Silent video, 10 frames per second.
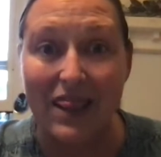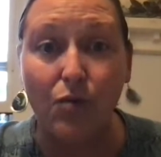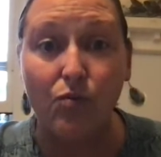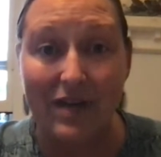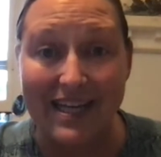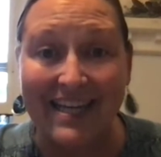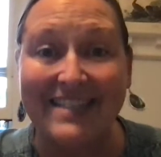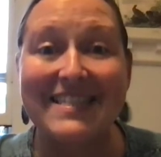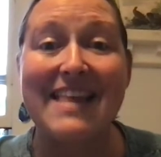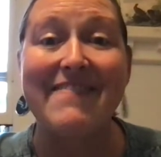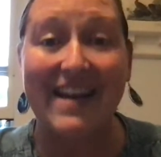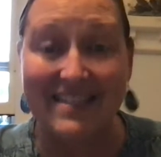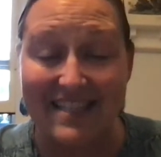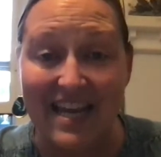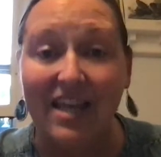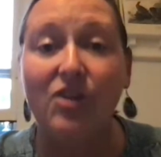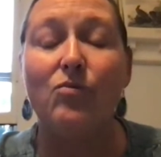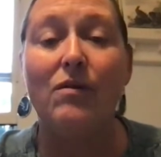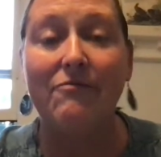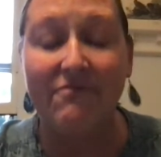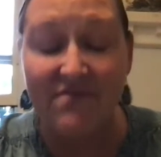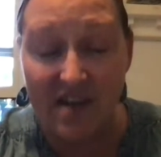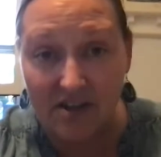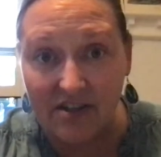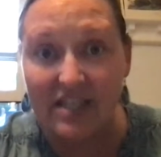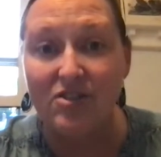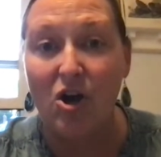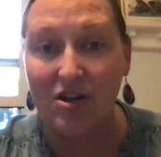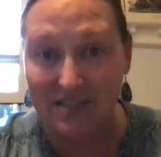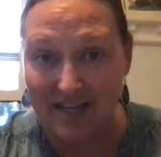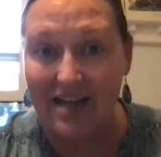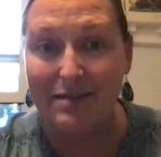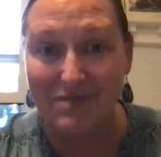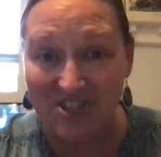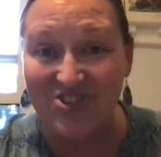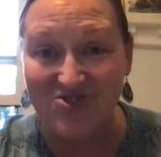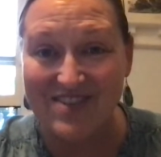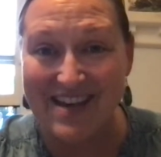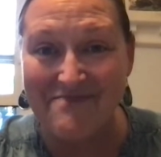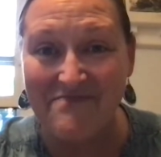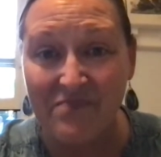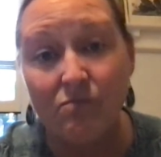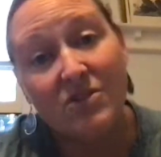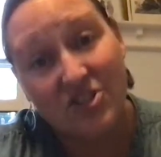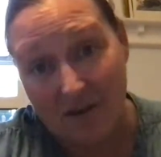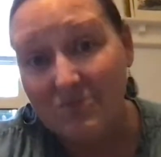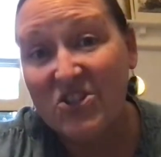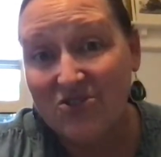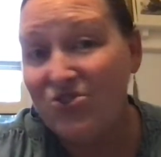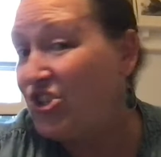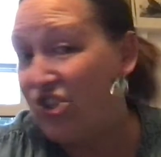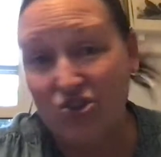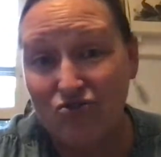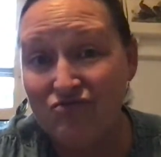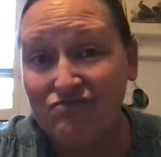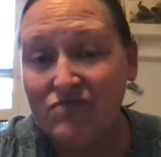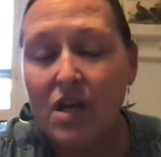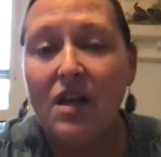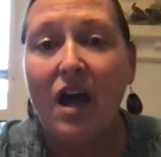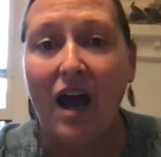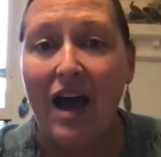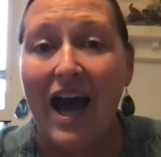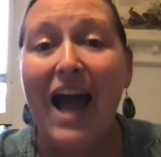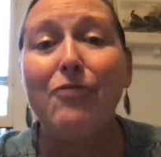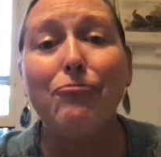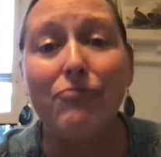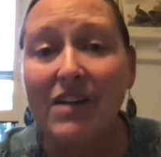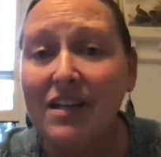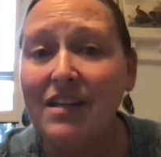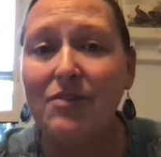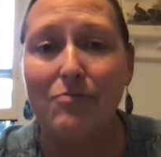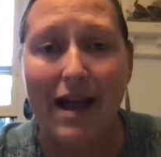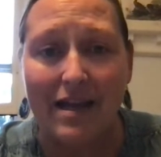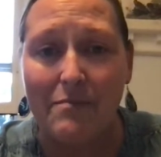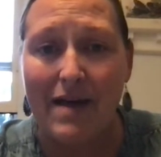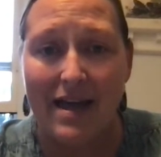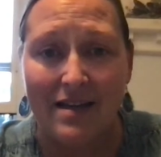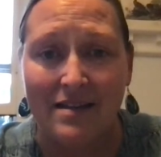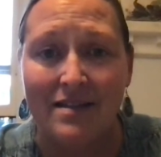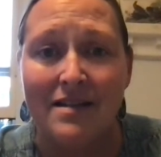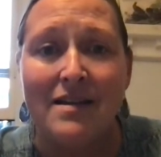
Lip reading: the readings and that it's taking you a very long time to do them, which some students do, I really recommend